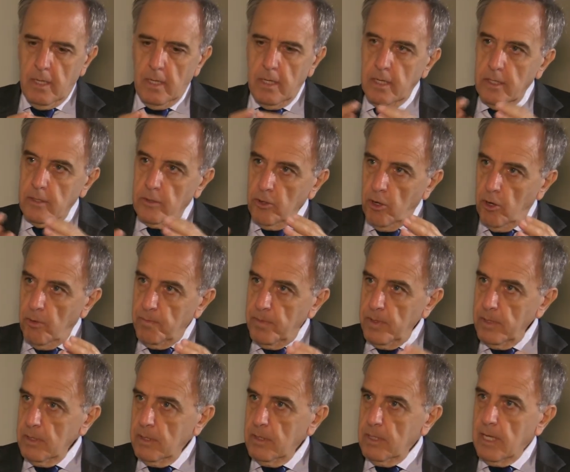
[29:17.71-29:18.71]
It's
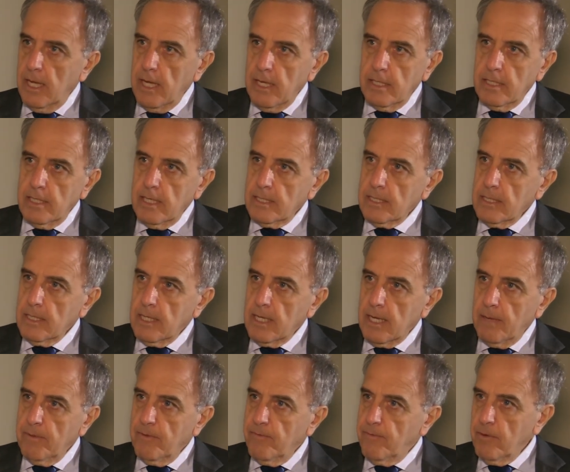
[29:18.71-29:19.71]
open. I just
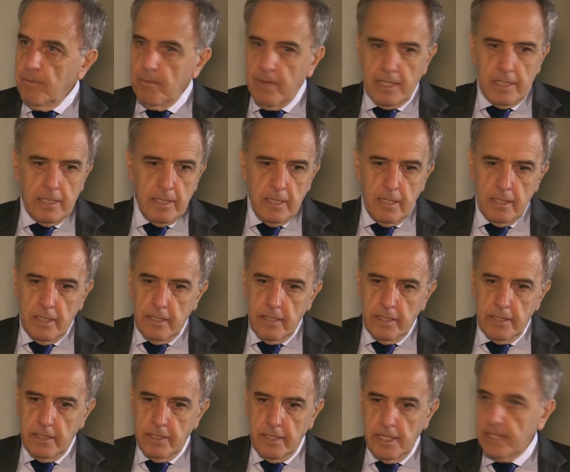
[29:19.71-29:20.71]
coming from Brazil
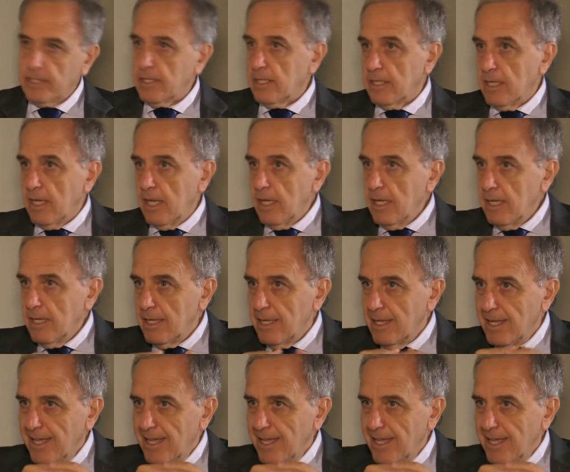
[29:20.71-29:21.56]
yesterday,